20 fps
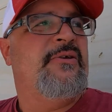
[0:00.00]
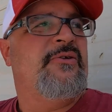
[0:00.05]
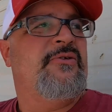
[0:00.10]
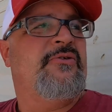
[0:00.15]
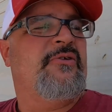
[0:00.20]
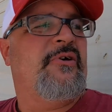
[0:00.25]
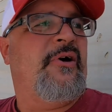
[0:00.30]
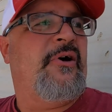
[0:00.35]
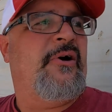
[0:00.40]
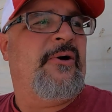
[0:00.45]

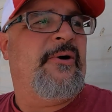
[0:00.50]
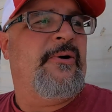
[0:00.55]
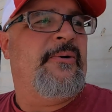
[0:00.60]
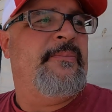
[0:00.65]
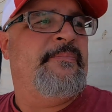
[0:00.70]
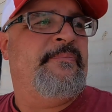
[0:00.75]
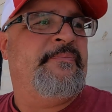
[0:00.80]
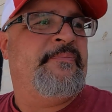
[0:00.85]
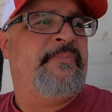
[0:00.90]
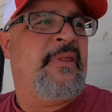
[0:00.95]

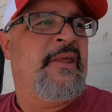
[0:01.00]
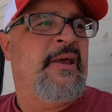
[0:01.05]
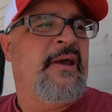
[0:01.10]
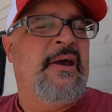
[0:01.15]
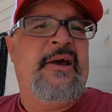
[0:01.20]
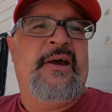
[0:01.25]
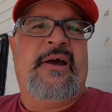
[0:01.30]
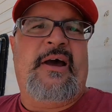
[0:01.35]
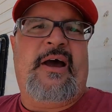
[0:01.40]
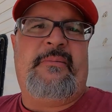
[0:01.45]
So
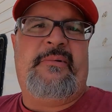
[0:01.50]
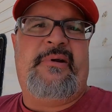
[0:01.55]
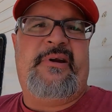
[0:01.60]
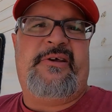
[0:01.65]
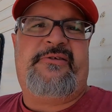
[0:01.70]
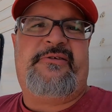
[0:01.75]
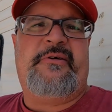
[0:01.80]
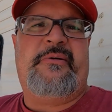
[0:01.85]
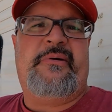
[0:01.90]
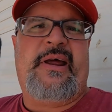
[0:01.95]
I'm
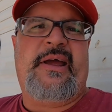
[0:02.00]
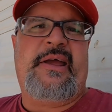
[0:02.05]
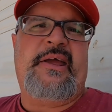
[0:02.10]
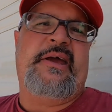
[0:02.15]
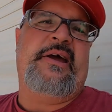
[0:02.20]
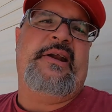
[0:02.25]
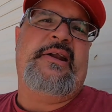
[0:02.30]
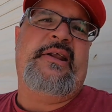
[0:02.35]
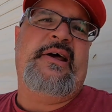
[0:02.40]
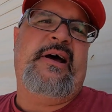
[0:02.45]
gonna see what I
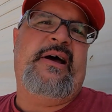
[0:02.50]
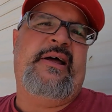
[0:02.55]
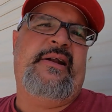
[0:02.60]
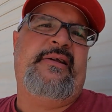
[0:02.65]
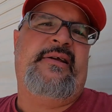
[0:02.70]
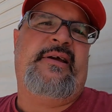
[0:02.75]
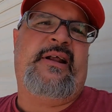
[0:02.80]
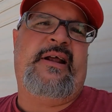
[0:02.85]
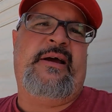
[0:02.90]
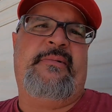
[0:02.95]
can get
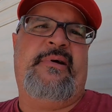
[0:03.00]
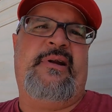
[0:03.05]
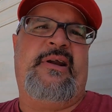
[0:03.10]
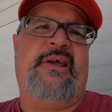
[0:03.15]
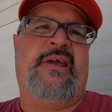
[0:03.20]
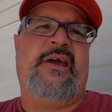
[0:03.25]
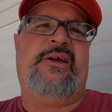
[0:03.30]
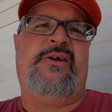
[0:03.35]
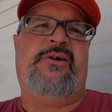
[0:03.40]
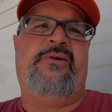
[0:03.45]
done, and I'm
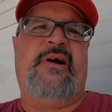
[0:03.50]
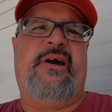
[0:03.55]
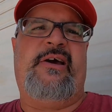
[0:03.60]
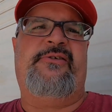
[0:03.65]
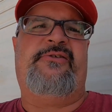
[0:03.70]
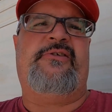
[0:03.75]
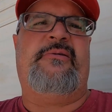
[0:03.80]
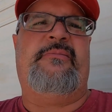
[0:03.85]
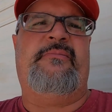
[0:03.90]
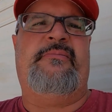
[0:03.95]
gonna get you
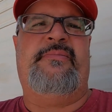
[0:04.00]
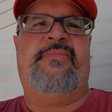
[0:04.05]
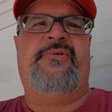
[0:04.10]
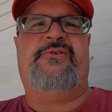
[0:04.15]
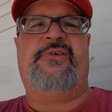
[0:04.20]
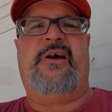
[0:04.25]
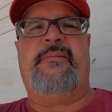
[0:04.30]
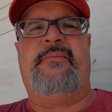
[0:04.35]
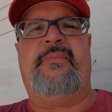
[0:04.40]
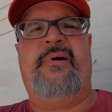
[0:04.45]
guys
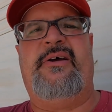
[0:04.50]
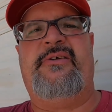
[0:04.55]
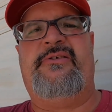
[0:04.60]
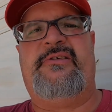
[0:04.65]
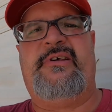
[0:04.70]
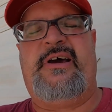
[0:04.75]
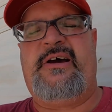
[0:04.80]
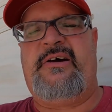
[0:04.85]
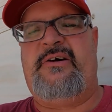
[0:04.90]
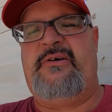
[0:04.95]
something
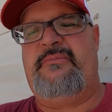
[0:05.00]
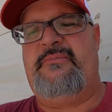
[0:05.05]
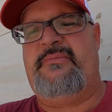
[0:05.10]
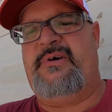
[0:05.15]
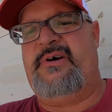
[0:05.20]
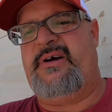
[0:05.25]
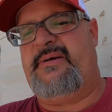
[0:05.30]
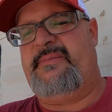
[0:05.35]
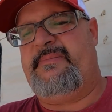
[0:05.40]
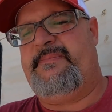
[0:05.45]
else out.
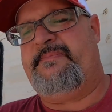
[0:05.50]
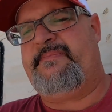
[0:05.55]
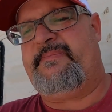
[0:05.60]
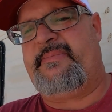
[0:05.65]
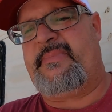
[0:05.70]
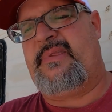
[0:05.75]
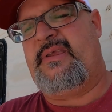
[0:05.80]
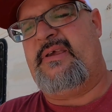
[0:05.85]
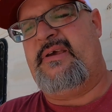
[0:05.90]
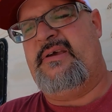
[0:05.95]
But
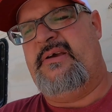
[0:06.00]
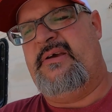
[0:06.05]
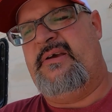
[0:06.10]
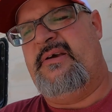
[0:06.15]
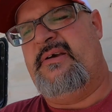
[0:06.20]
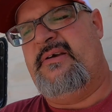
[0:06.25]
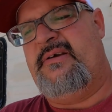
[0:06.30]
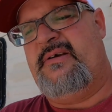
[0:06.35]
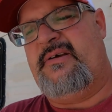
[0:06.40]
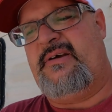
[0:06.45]

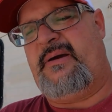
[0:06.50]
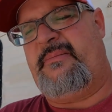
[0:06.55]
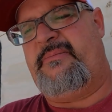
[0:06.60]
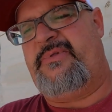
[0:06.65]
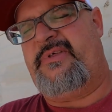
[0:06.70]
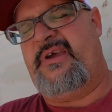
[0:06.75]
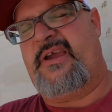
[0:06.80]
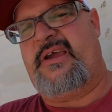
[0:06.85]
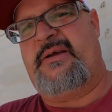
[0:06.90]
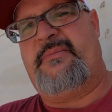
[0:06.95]
I'm
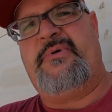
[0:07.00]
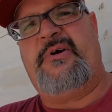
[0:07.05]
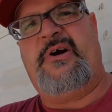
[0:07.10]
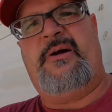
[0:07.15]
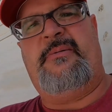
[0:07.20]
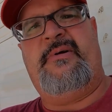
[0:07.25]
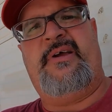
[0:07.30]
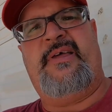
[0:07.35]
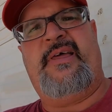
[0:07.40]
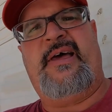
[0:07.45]
thinking
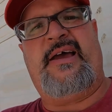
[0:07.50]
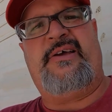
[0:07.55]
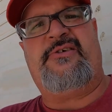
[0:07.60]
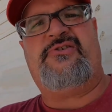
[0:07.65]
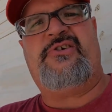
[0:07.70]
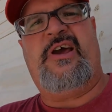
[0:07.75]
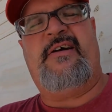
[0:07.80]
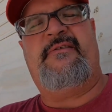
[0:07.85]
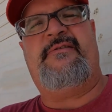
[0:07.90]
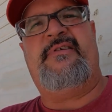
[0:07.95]
probably that
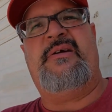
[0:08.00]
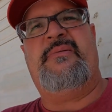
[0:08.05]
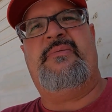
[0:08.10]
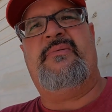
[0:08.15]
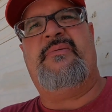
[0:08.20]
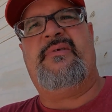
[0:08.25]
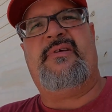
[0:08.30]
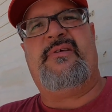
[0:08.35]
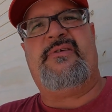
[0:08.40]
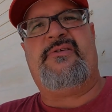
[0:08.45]
Chevy
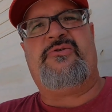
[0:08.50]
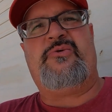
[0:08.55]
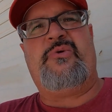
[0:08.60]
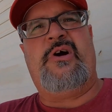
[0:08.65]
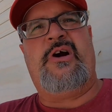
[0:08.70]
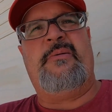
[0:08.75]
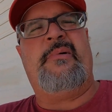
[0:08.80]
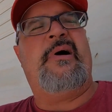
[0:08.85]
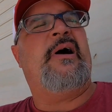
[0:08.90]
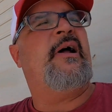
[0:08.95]

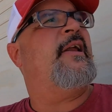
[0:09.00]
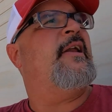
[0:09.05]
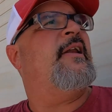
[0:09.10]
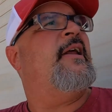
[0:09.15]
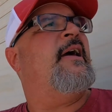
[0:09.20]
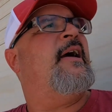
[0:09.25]
square body